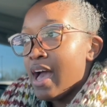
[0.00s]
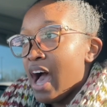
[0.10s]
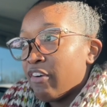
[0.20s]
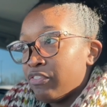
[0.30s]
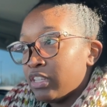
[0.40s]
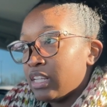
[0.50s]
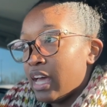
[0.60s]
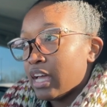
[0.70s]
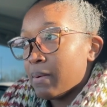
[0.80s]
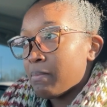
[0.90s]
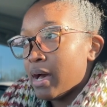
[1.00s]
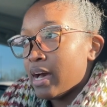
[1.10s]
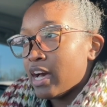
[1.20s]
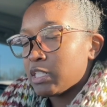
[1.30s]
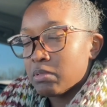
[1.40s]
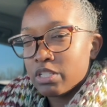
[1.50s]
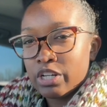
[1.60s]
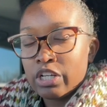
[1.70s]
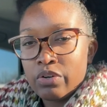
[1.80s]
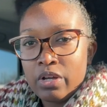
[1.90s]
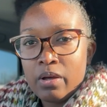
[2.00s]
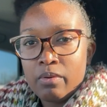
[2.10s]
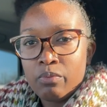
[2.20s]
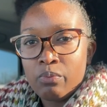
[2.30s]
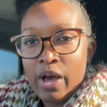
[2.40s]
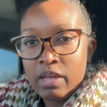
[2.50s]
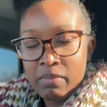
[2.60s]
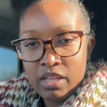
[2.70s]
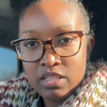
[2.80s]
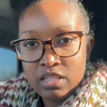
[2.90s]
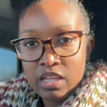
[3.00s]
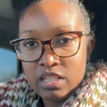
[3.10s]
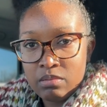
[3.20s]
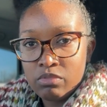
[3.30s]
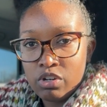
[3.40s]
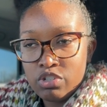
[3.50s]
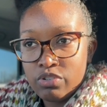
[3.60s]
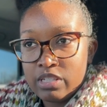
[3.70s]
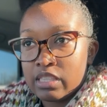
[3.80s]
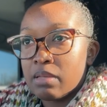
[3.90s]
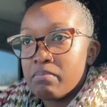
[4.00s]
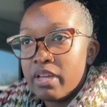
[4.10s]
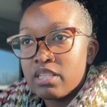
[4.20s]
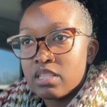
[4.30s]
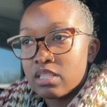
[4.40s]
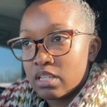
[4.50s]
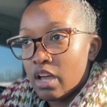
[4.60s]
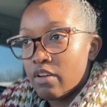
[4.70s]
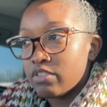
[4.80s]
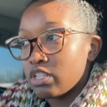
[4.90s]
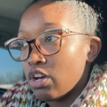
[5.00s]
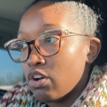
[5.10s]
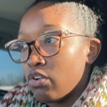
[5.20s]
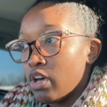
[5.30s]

I feel like my husband's gonna go to Wegmans and get some groceries, like the meats and stuff. So